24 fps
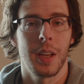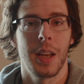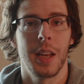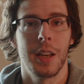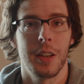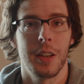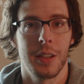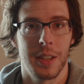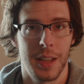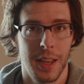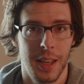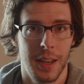
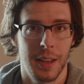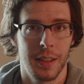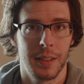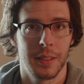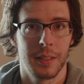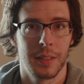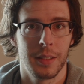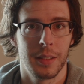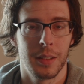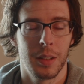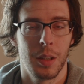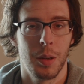and you get it,
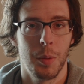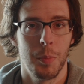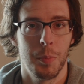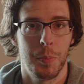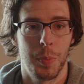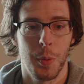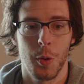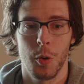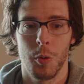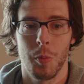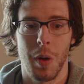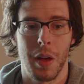
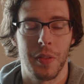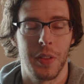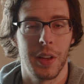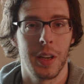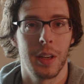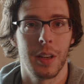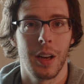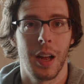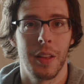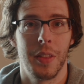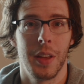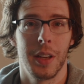boom, I
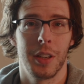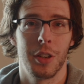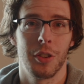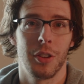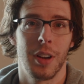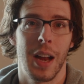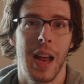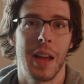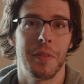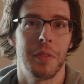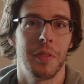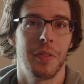think you're
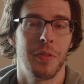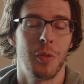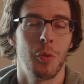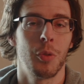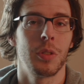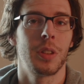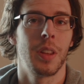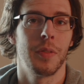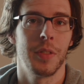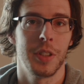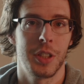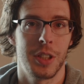gonna have
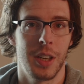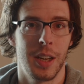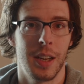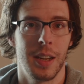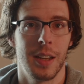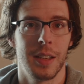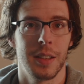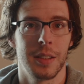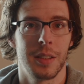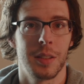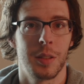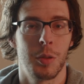1/4 of a
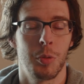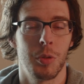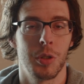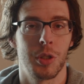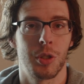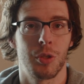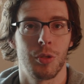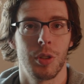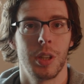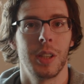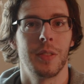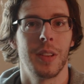chance to
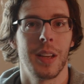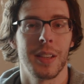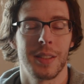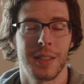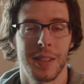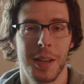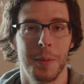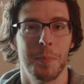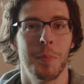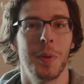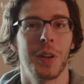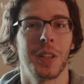retrieve that
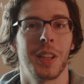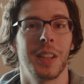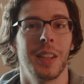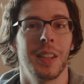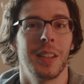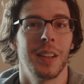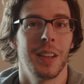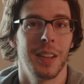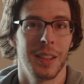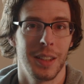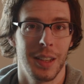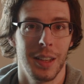same
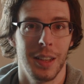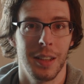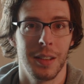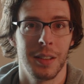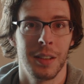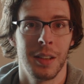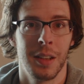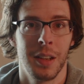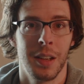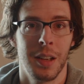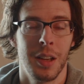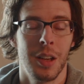monkey again,
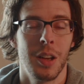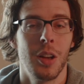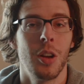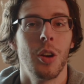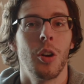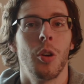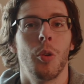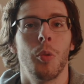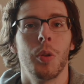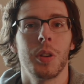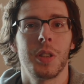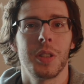
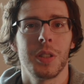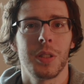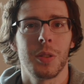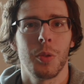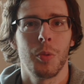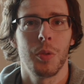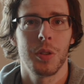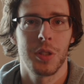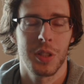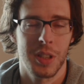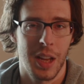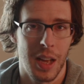which
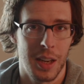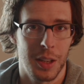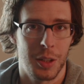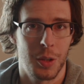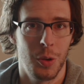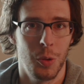is kind of